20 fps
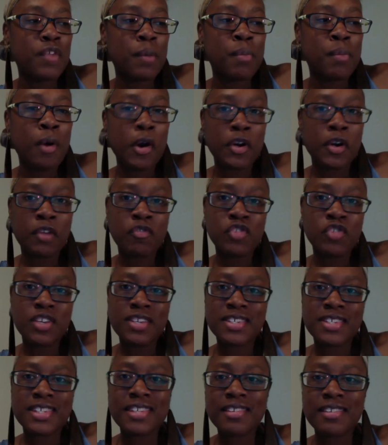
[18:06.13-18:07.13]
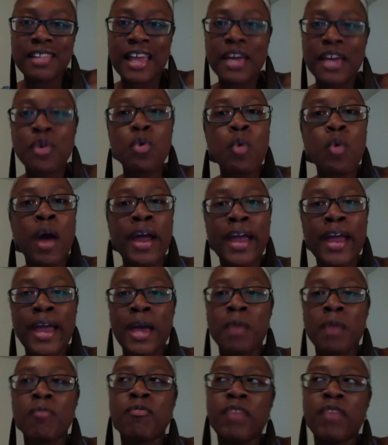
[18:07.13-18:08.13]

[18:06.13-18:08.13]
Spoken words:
a part of just like who I am,